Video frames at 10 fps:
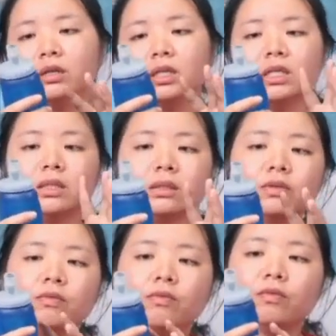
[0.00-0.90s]
this
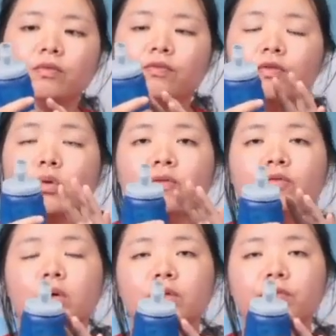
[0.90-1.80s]
is full of
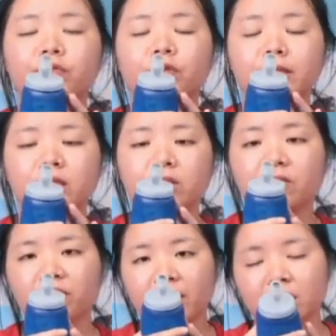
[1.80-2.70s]
water for this
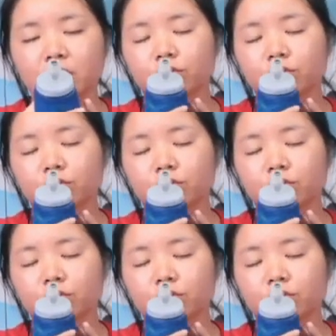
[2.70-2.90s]
soft flask,